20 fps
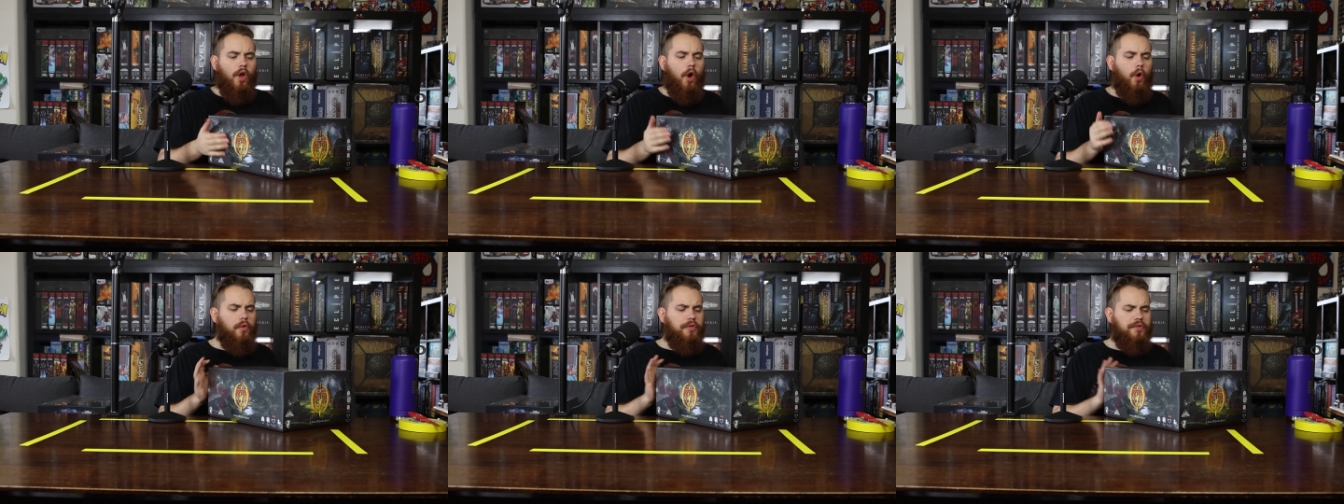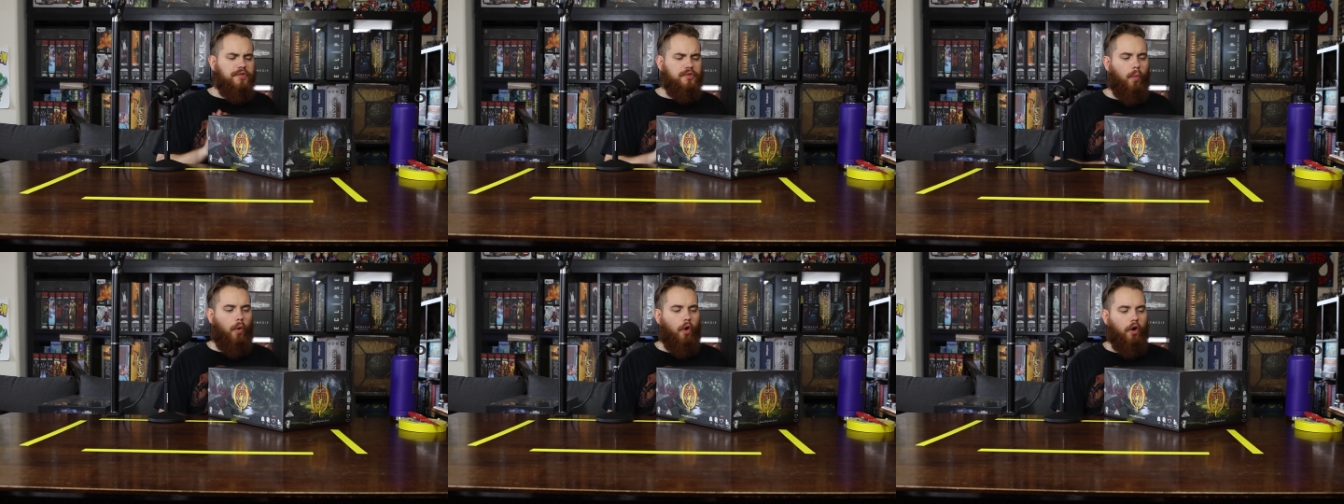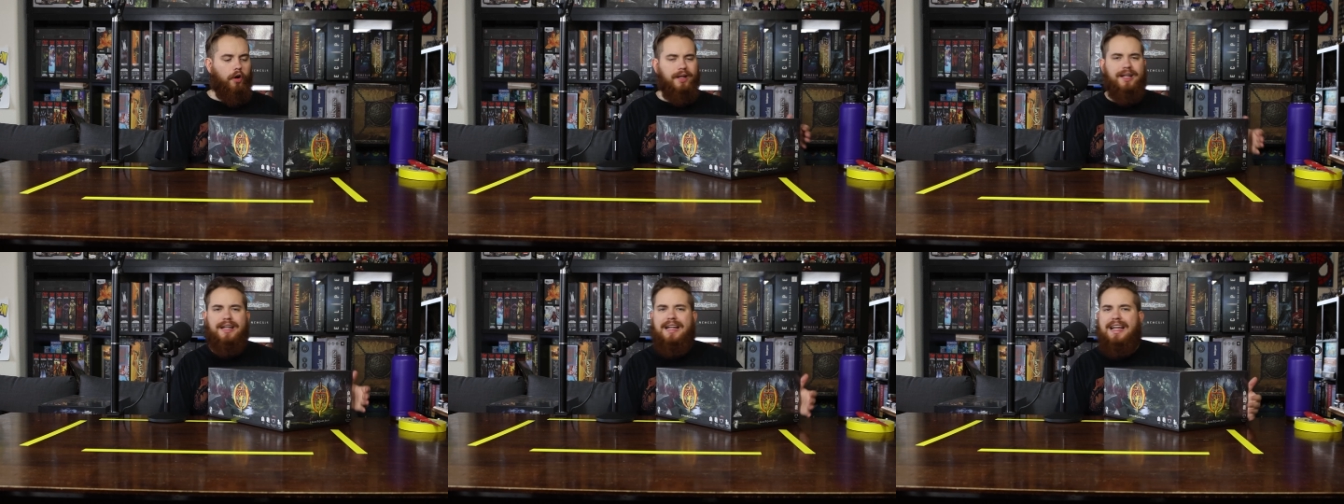
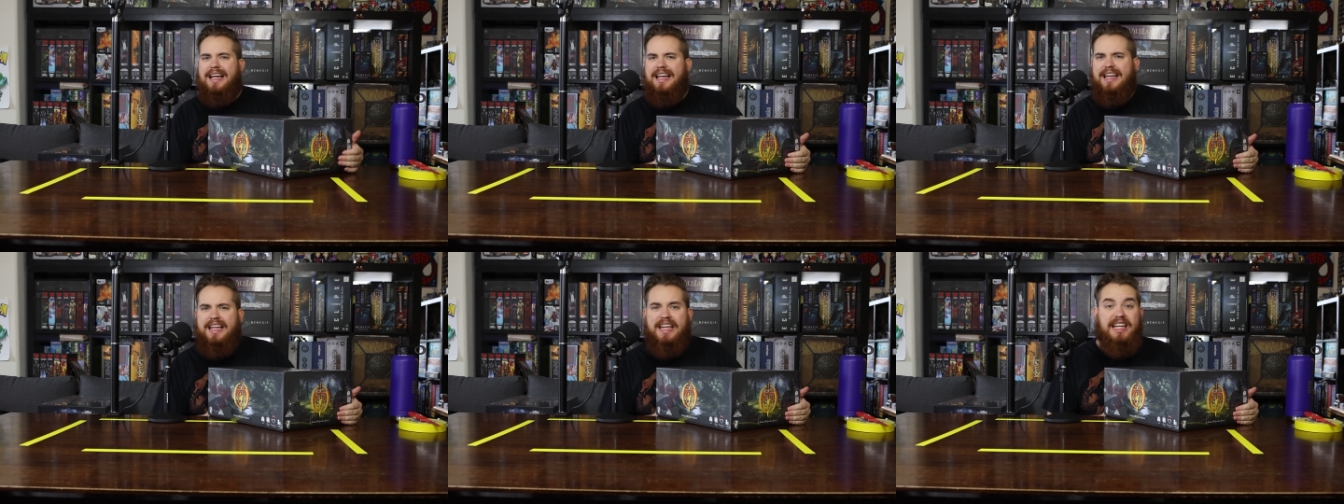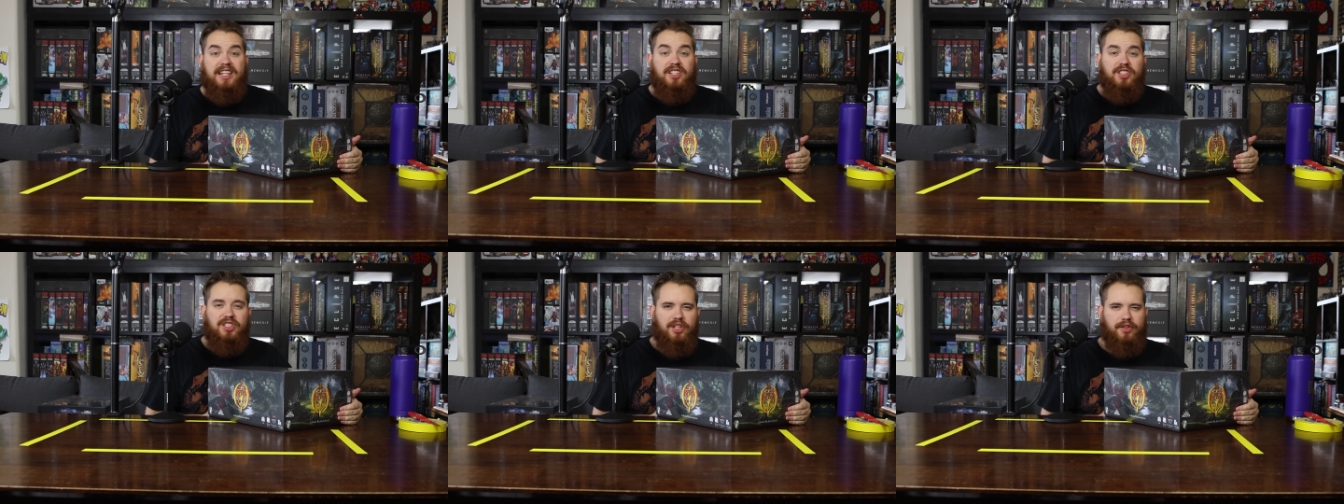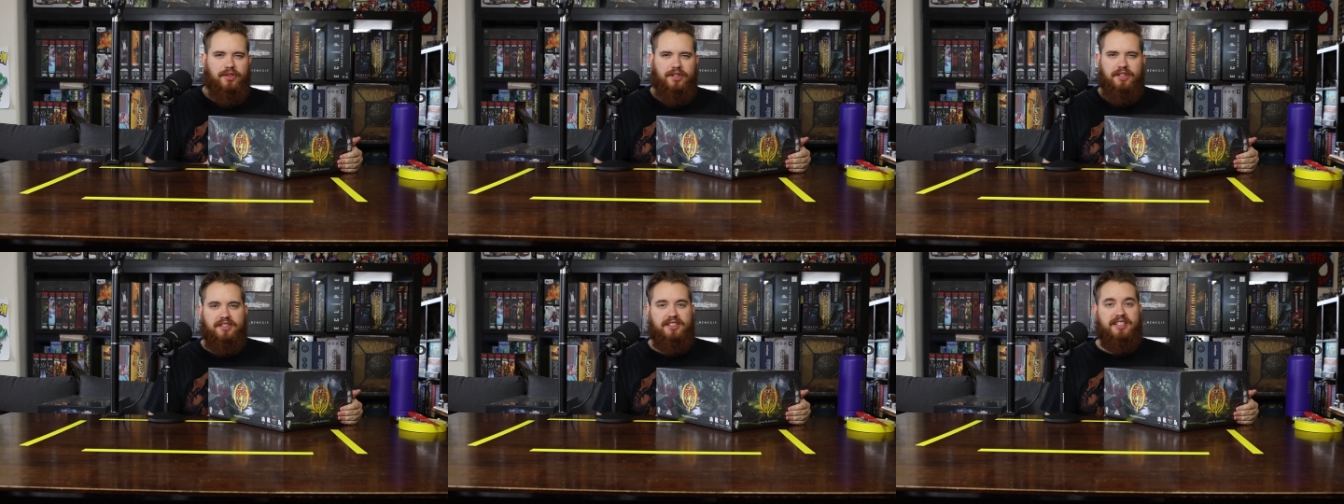Oathsworn
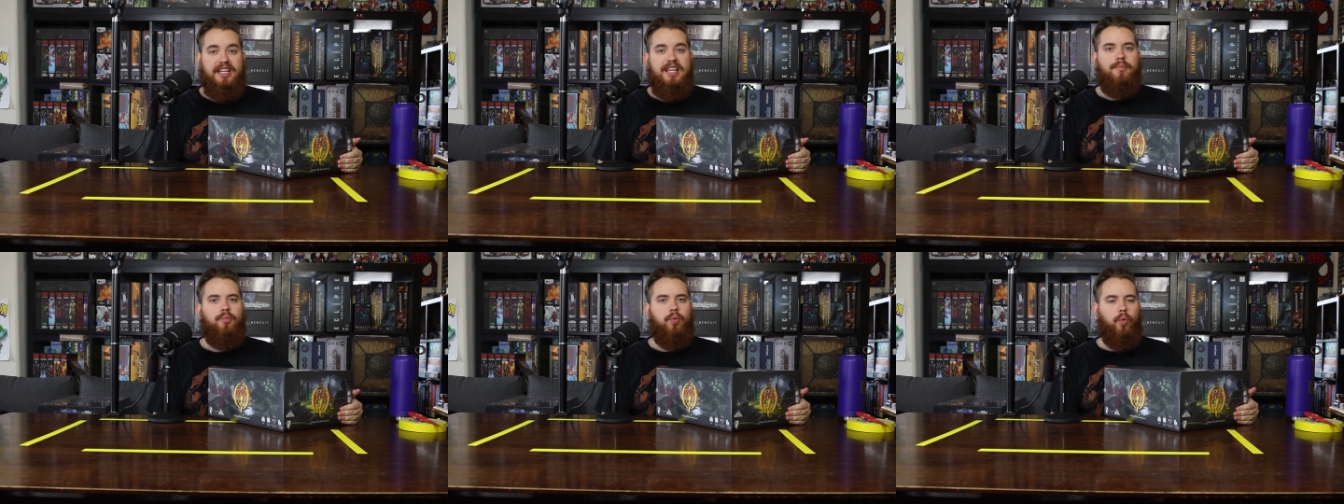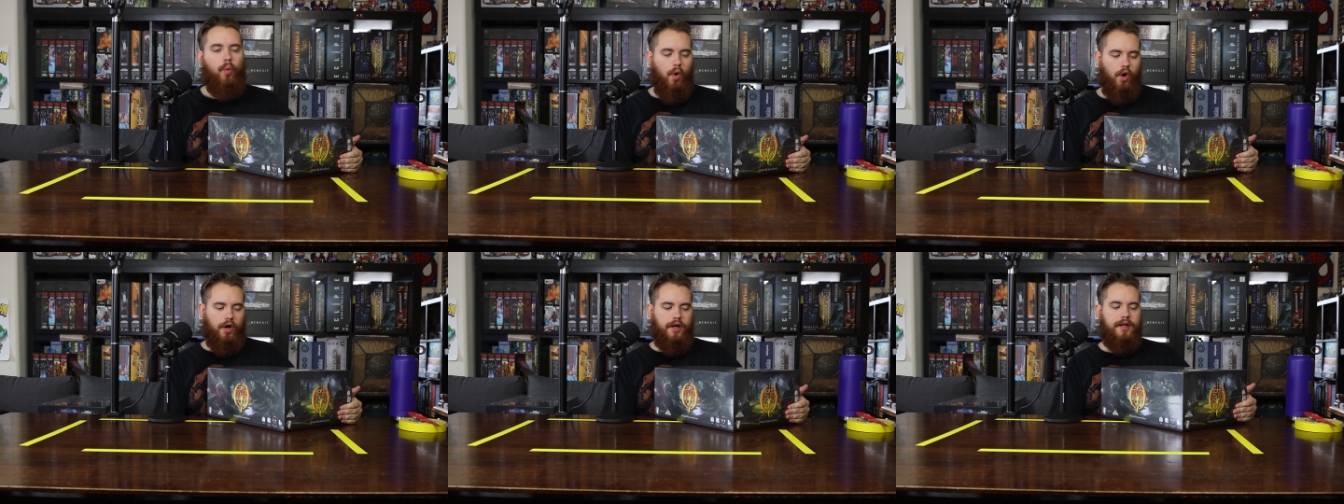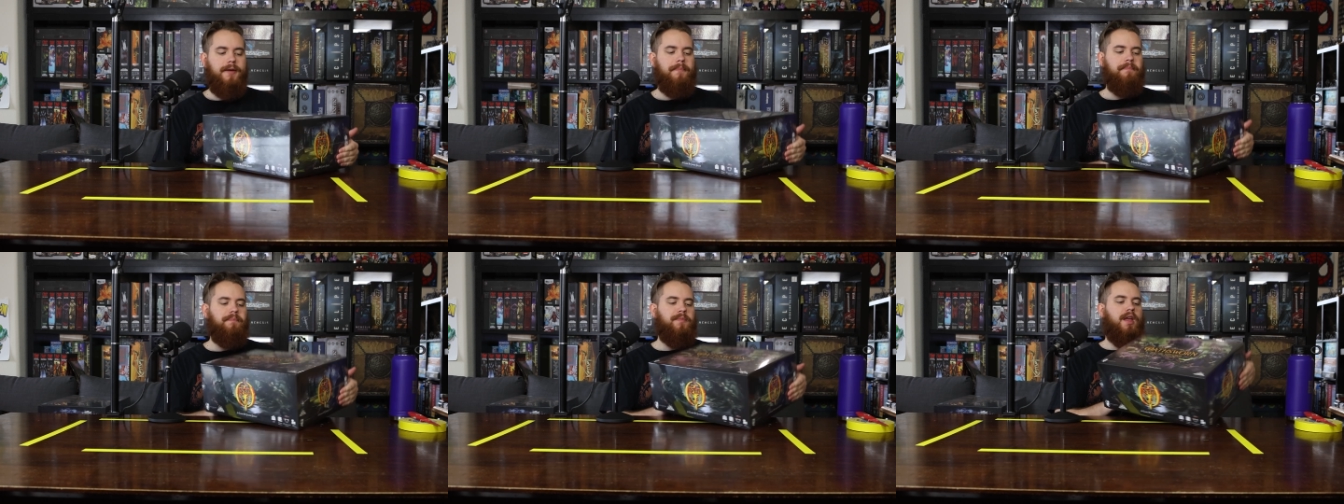Into the
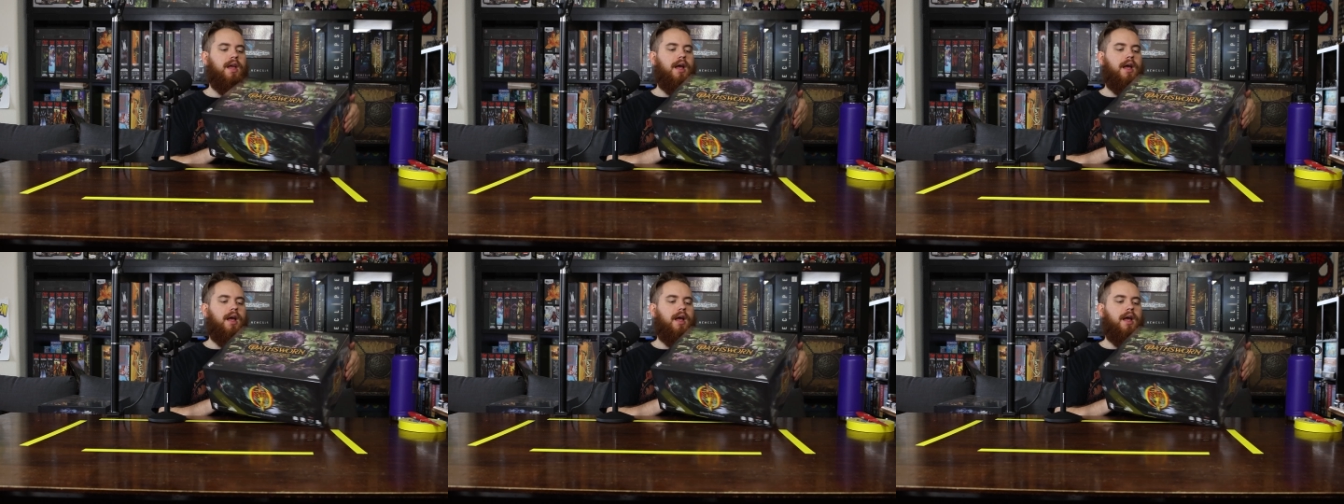Deepwood